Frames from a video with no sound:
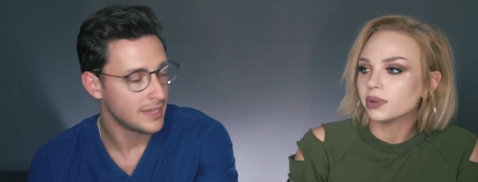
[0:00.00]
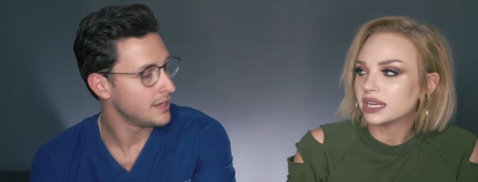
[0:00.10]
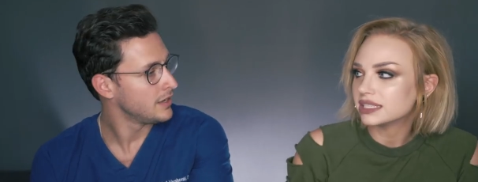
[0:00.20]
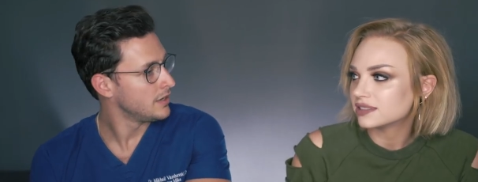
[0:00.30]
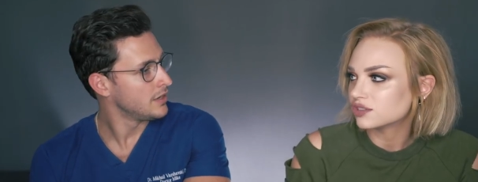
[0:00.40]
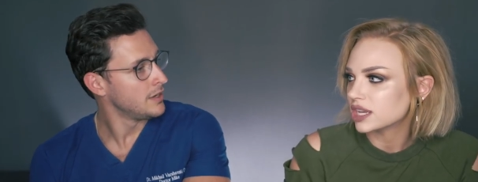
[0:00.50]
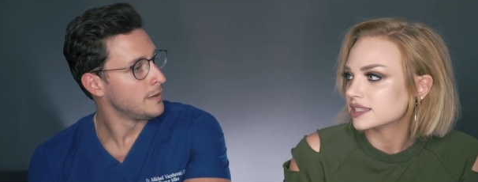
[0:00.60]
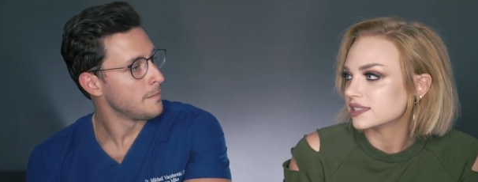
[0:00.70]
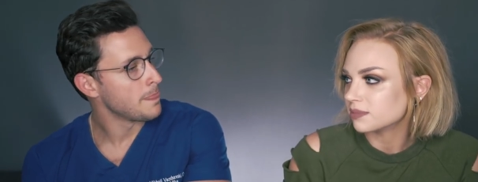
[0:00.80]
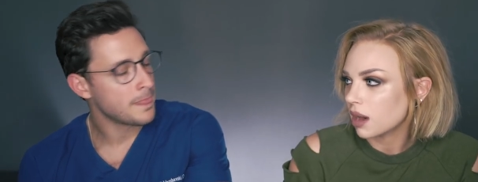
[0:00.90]
Speaker 1: but it's
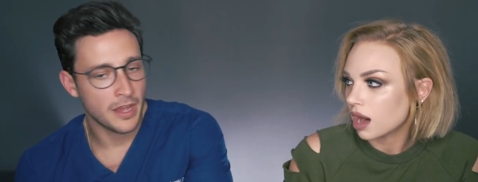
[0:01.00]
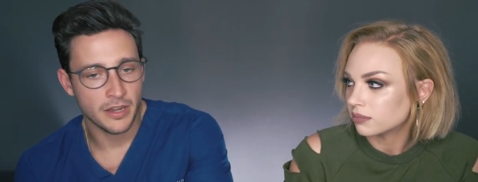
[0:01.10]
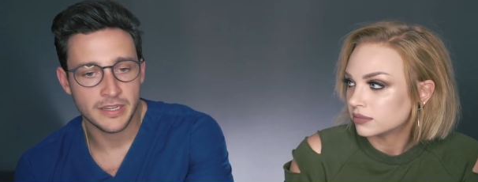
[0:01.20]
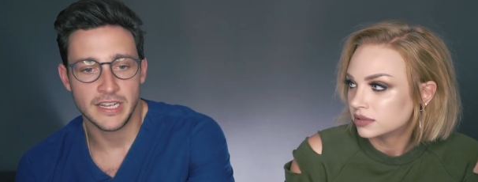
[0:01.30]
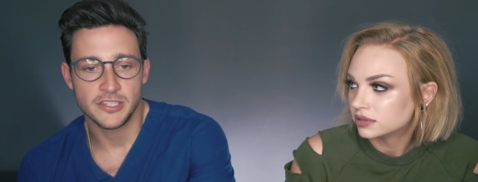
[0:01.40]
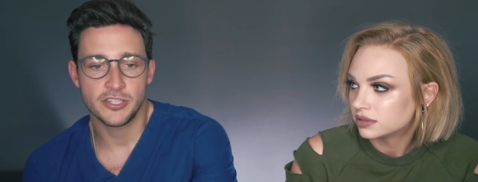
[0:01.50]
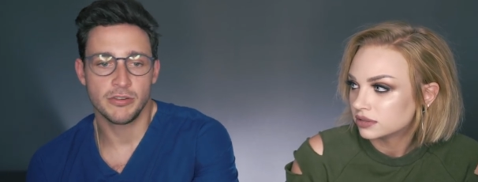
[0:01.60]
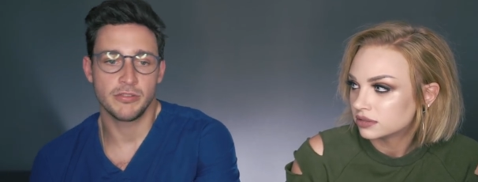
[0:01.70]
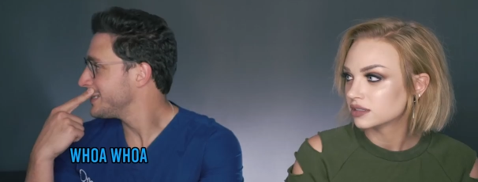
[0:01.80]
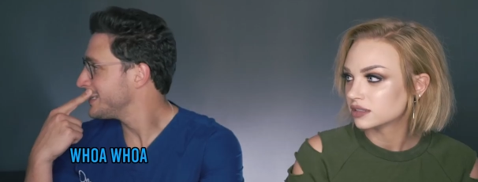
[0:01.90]
Jason's mom.
Speaker 2: Okay,
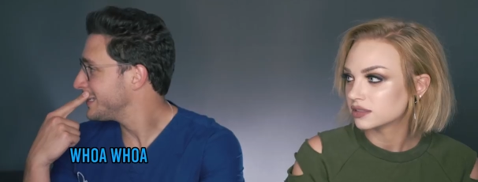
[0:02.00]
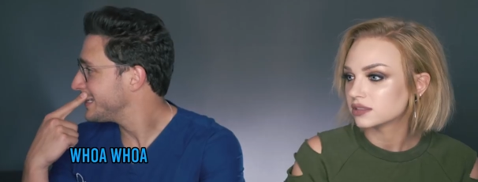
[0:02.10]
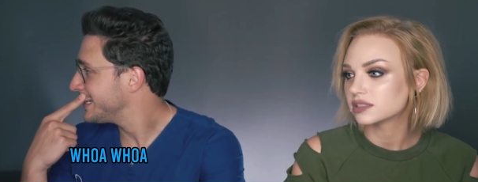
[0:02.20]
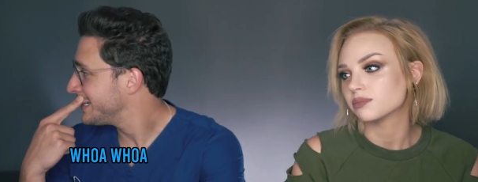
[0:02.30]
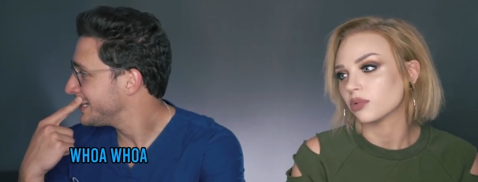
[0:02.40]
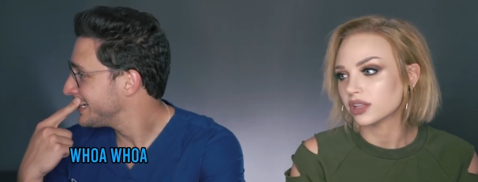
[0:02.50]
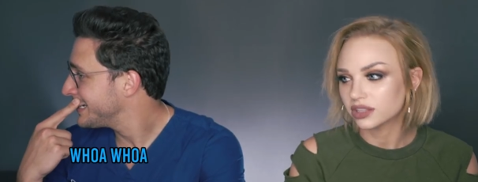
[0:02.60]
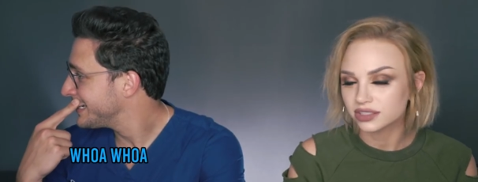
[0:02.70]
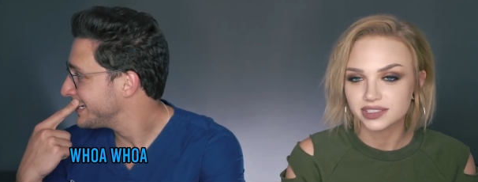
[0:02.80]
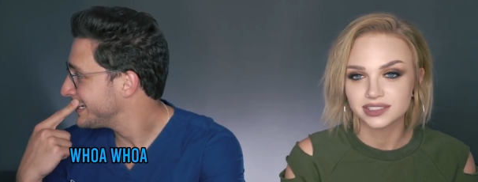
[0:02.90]
so.
Speaker 1: Whoa.
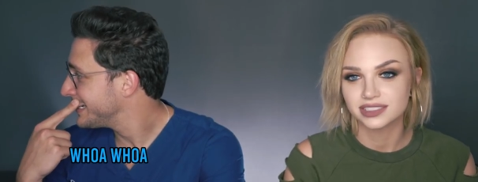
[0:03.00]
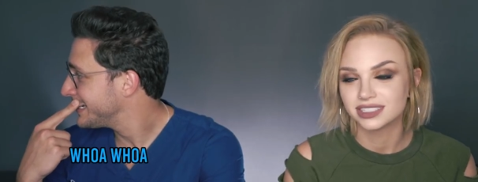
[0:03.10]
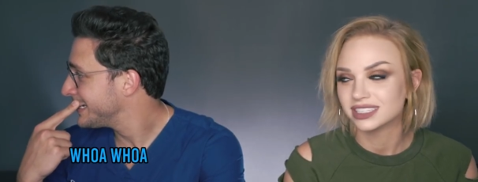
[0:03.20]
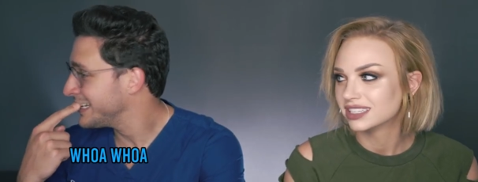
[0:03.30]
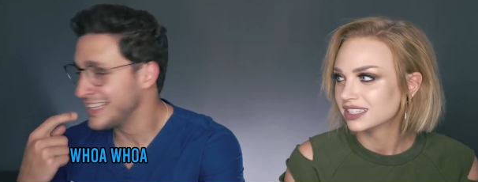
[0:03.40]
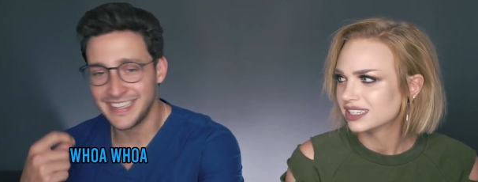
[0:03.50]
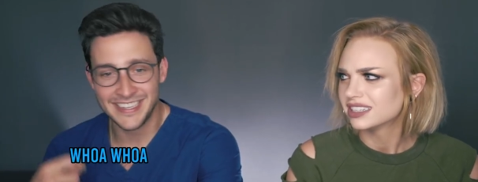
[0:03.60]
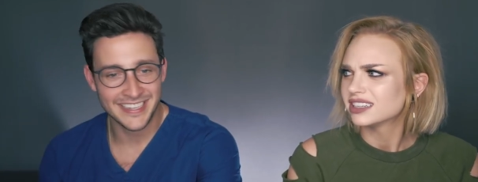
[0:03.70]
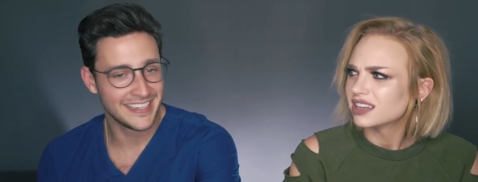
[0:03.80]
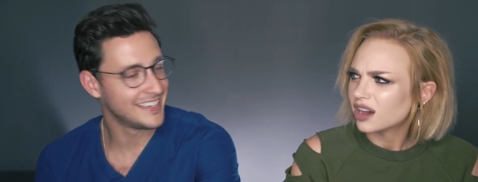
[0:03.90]
Spoilers. Whoa.
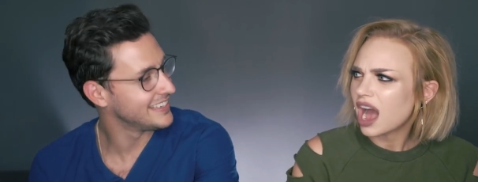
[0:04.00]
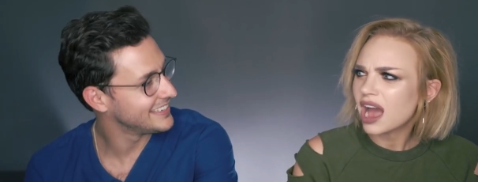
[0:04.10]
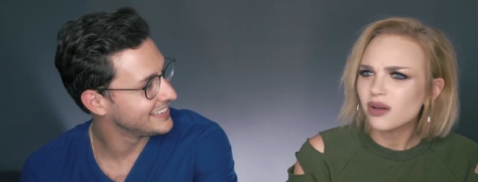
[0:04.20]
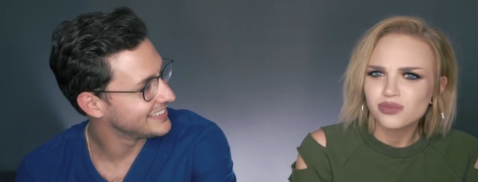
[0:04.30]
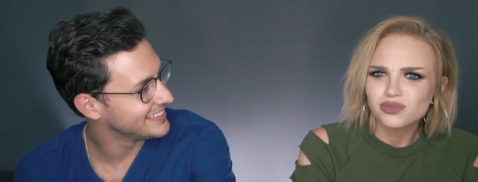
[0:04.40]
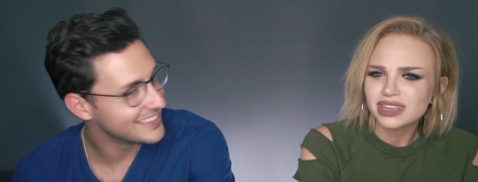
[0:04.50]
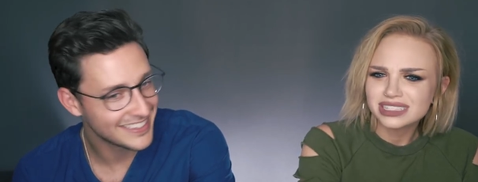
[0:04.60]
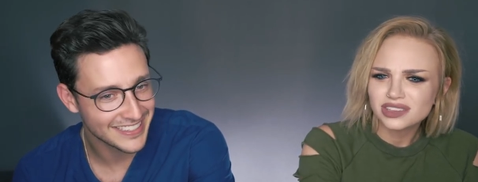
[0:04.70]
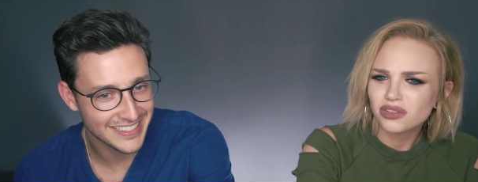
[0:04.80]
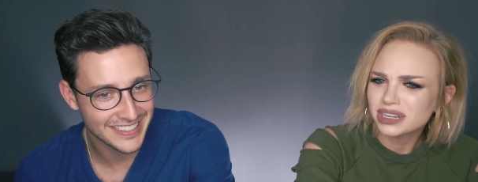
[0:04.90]

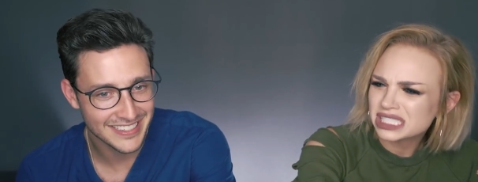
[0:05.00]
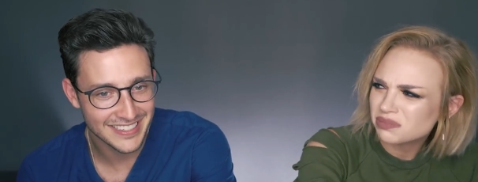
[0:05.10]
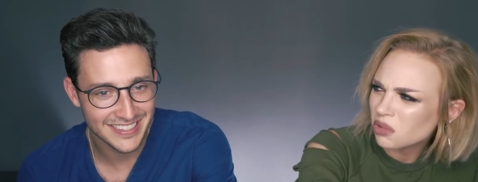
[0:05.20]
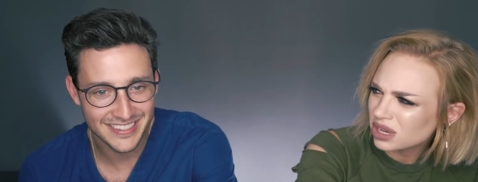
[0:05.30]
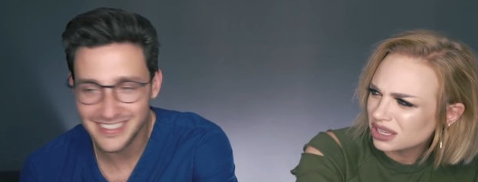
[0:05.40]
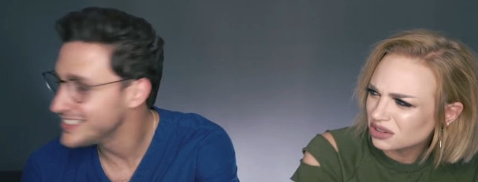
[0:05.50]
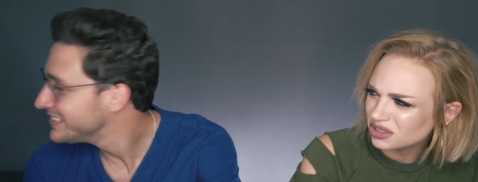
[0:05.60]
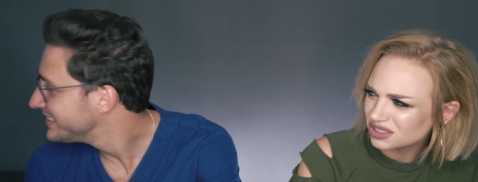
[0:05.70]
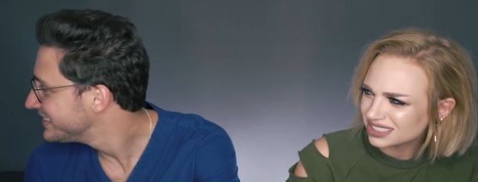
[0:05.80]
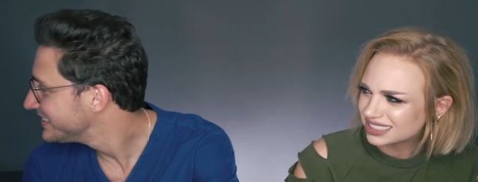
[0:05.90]
It's already
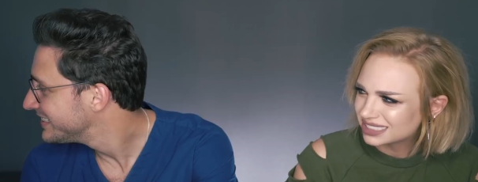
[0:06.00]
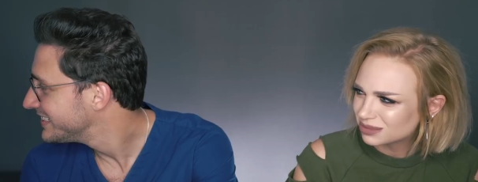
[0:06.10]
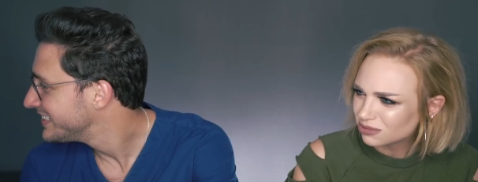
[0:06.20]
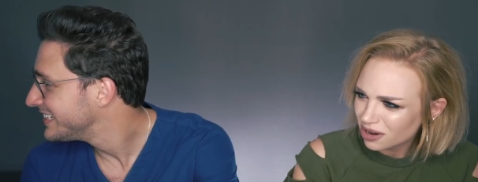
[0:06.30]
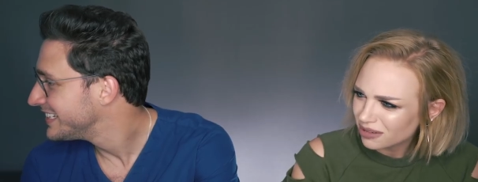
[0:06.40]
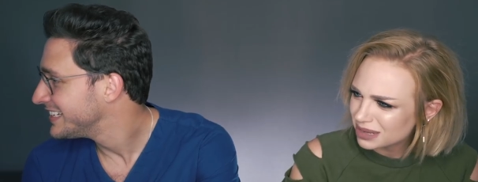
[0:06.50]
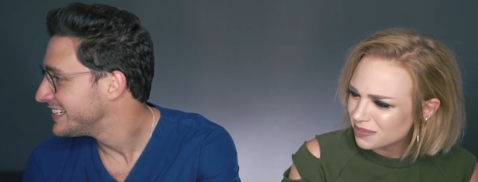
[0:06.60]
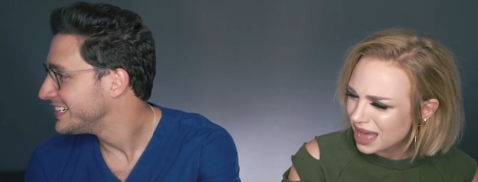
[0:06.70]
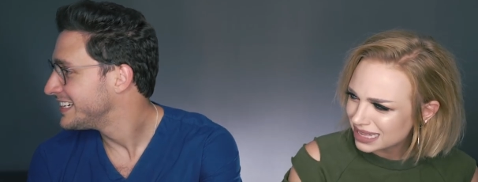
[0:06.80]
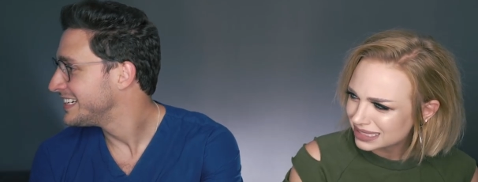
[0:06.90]
spoiled. We're already
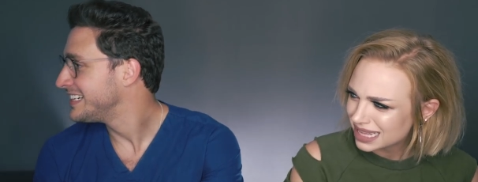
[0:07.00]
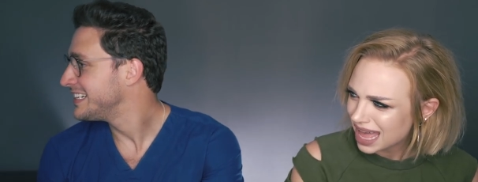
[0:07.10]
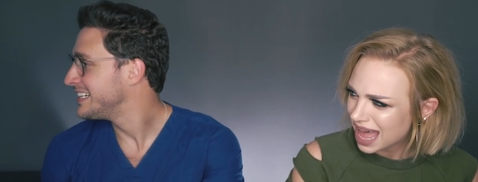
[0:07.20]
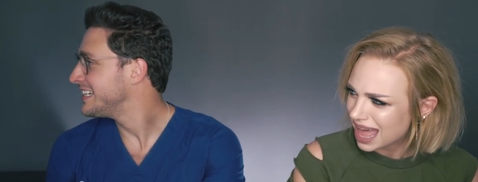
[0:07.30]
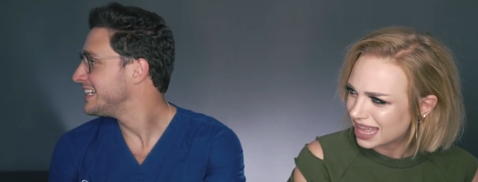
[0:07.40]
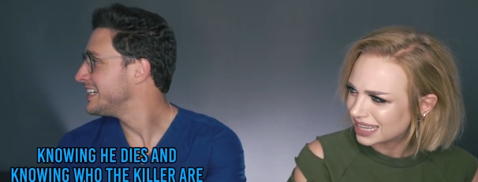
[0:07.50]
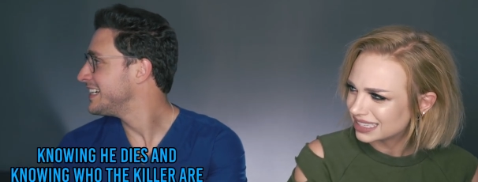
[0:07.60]
past that.